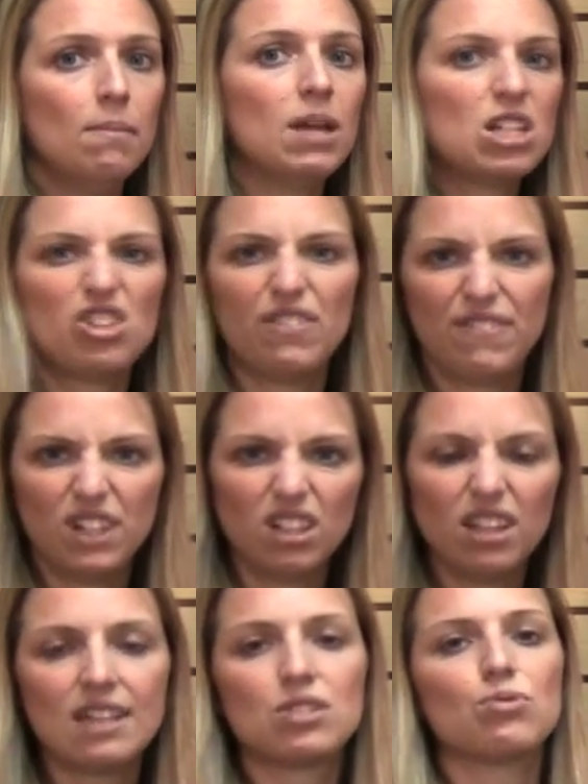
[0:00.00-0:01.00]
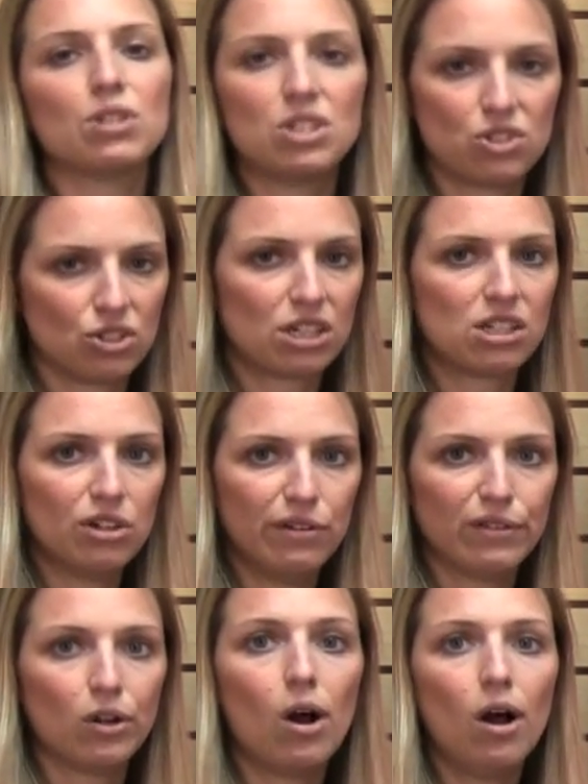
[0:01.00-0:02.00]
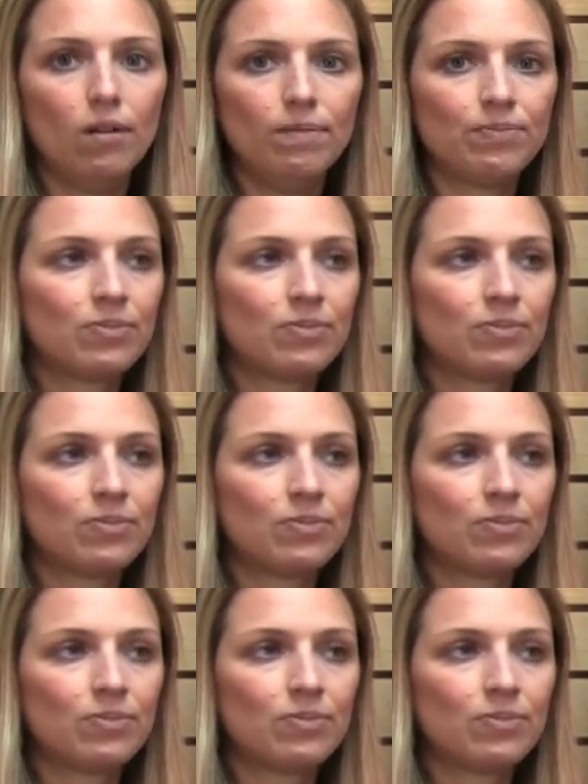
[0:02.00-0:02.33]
makes you feel less restricted overall.